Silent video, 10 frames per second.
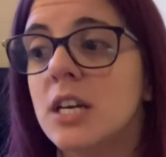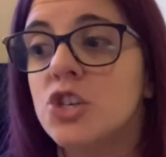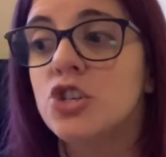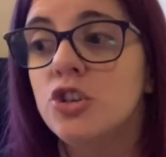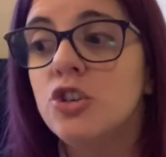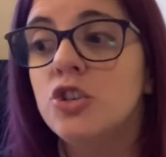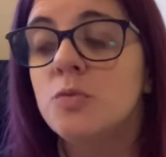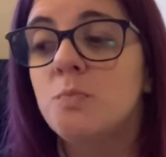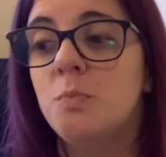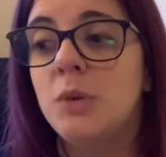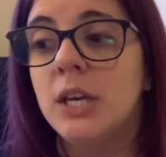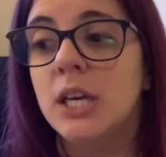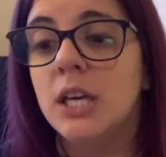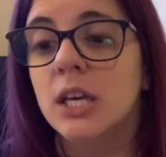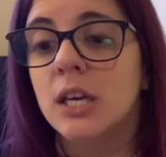should
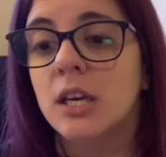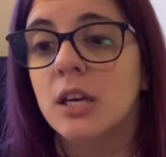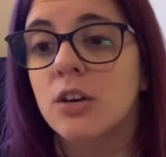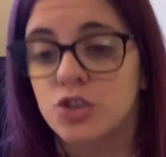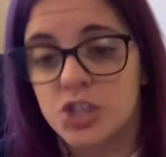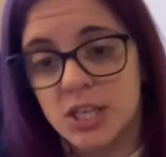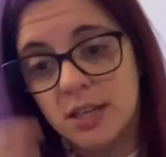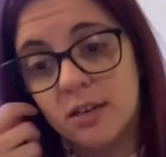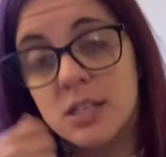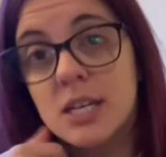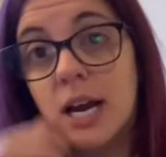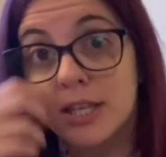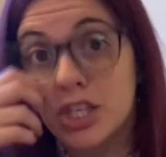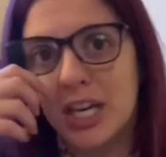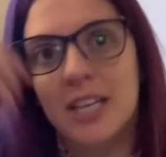be considered a
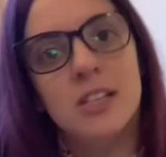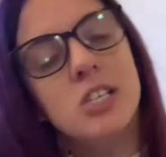change